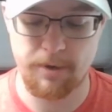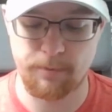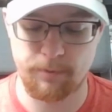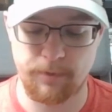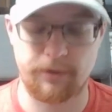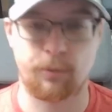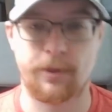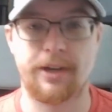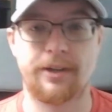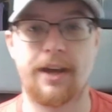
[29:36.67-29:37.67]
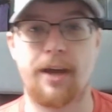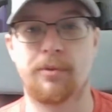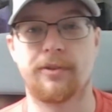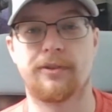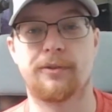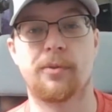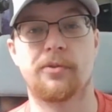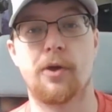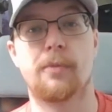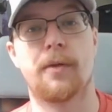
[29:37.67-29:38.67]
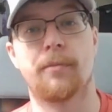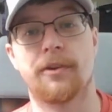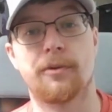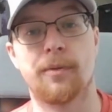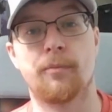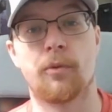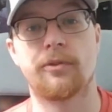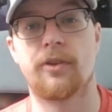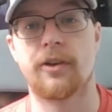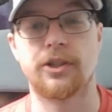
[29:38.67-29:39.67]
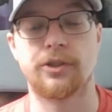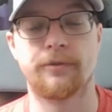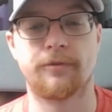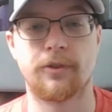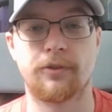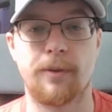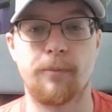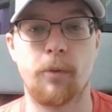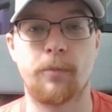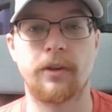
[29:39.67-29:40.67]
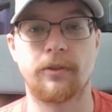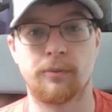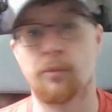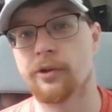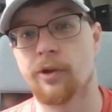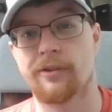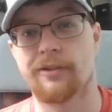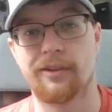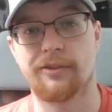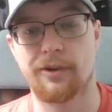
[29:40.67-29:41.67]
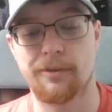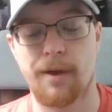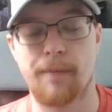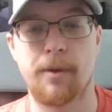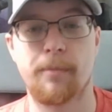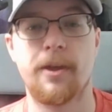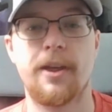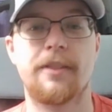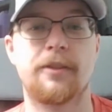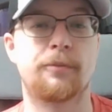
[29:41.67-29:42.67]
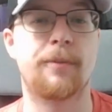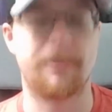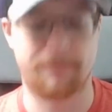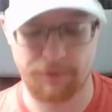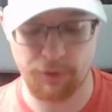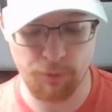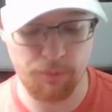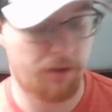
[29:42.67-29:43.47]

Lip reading: is when Indianapolis is supposed to open up a little bit more starting June 1st, so I'm hoping some more yard sales start to pop up. There's been a few